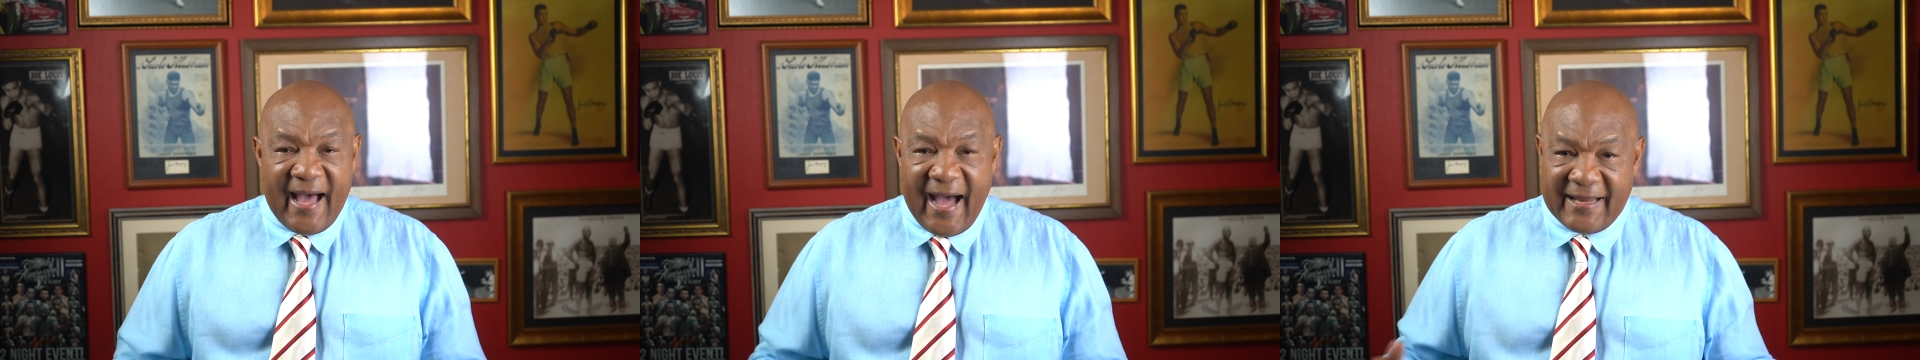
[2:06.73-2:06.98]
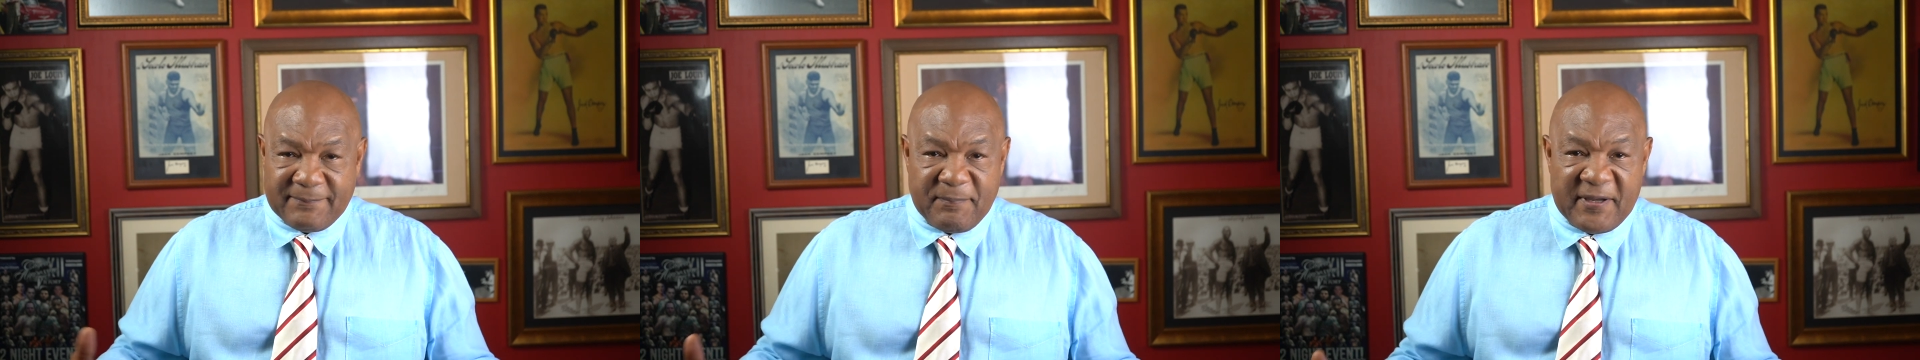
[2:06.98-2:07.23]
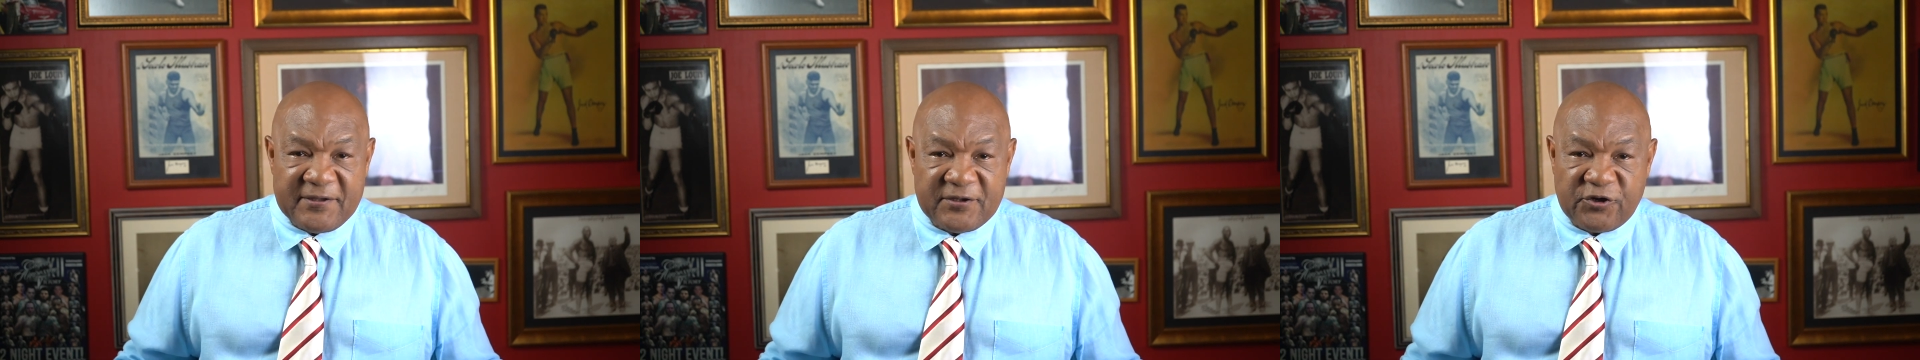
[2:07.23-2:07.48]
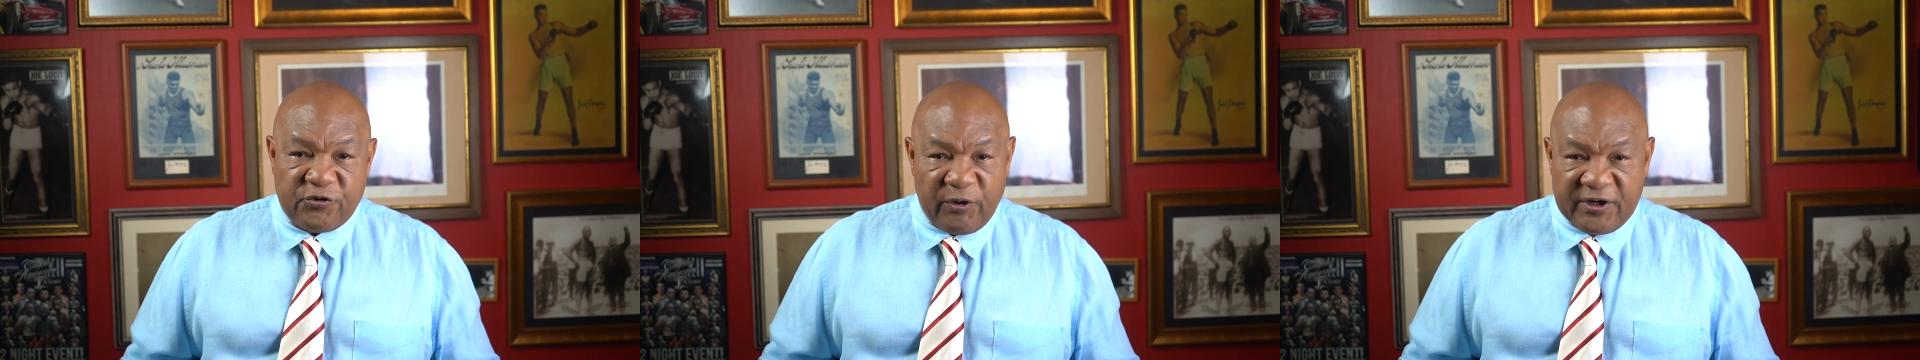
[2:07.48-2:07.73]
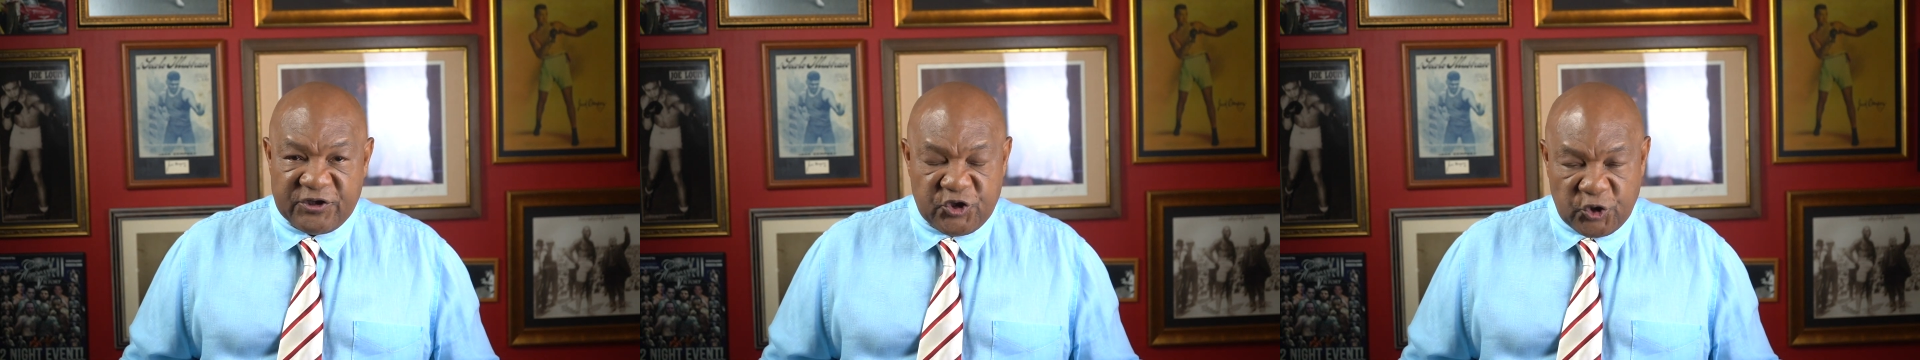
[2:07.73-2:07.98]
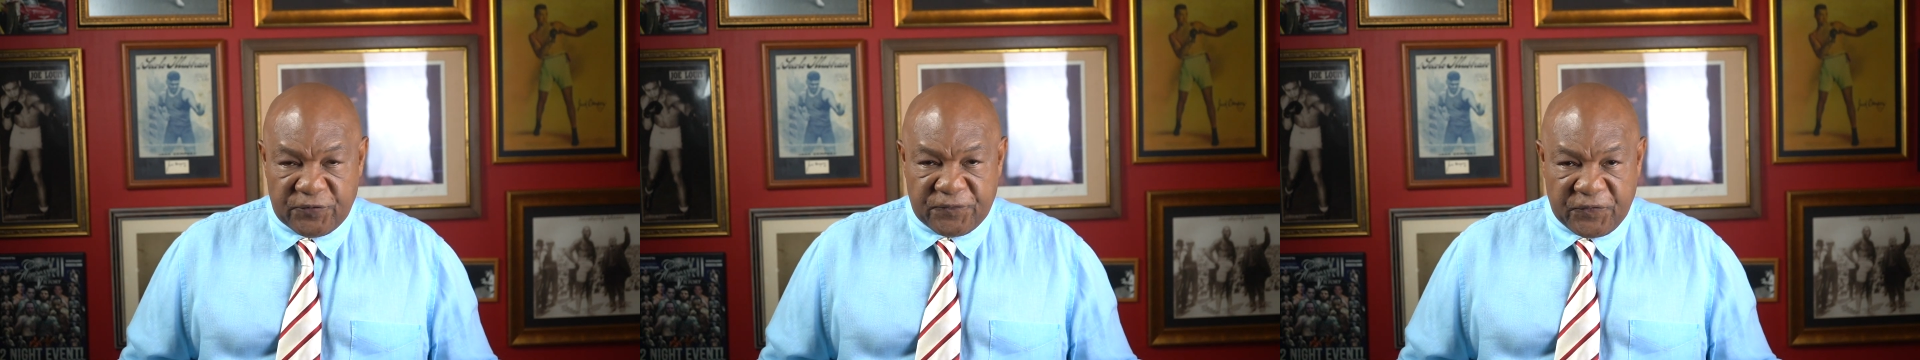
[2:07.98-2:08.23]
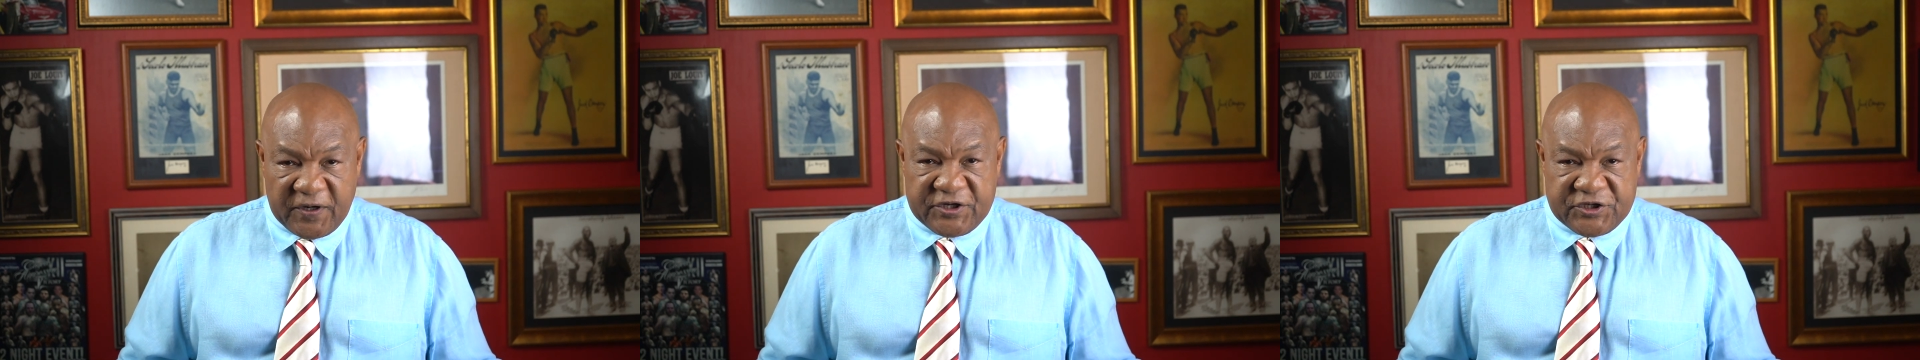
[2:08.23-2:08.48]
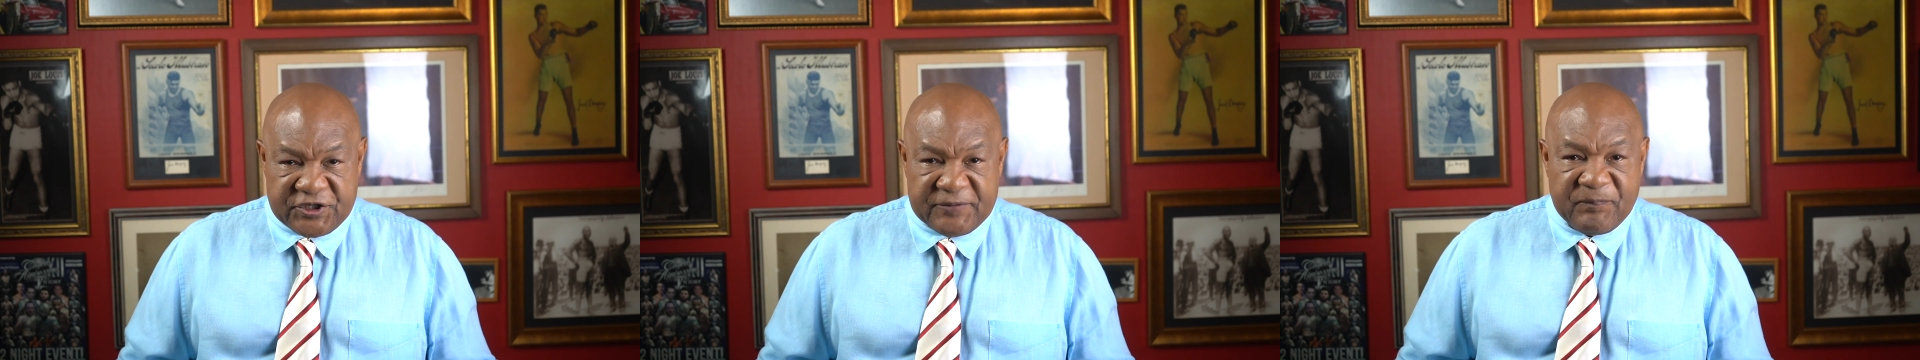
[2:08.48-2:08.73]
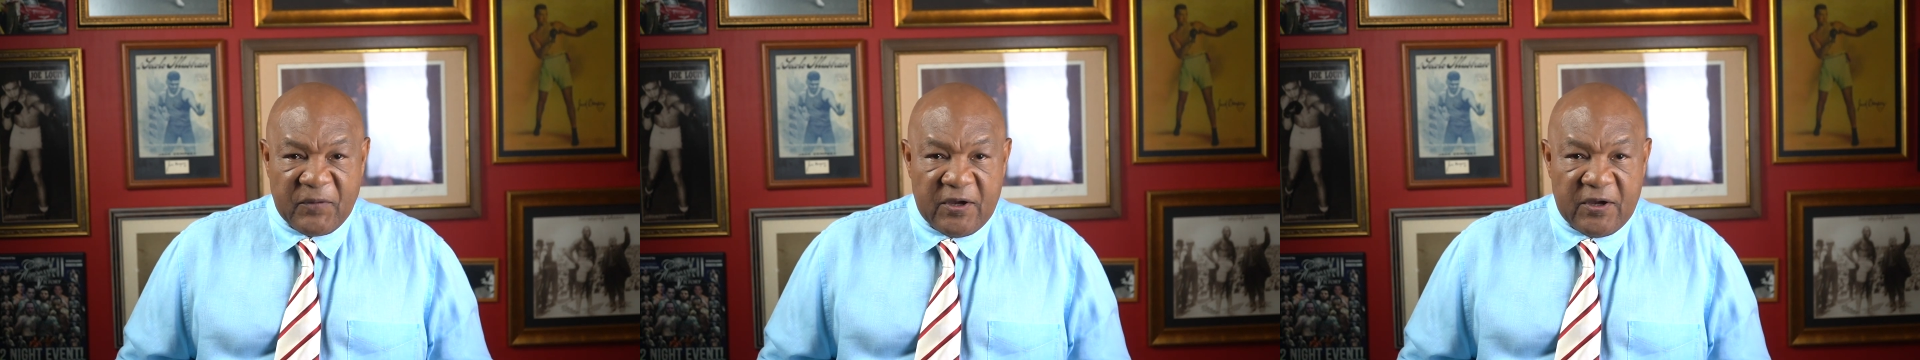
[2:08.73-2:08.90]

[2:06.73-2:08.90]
I'd beaten the great Joe Frazier,